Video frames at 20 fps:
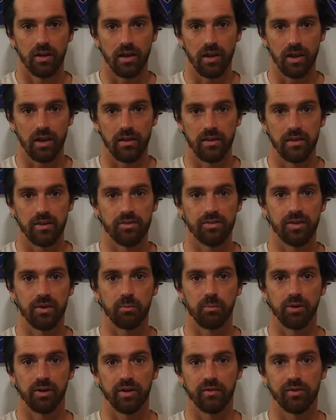And this,
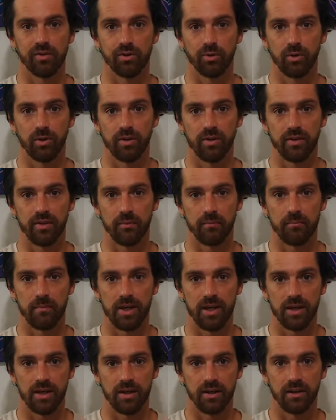I believe, is one of the
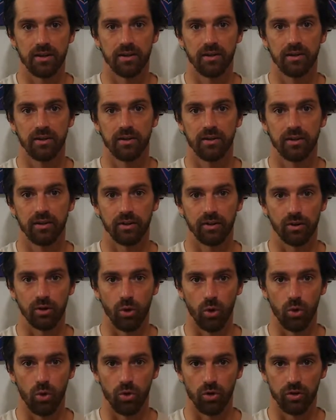main
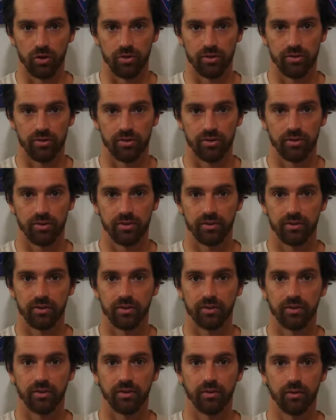goals
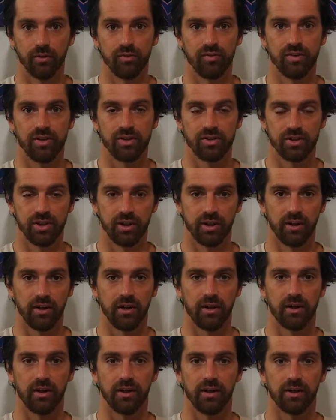of visionary
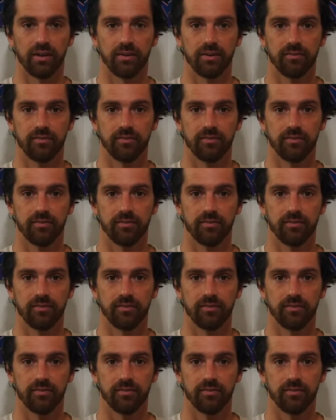art.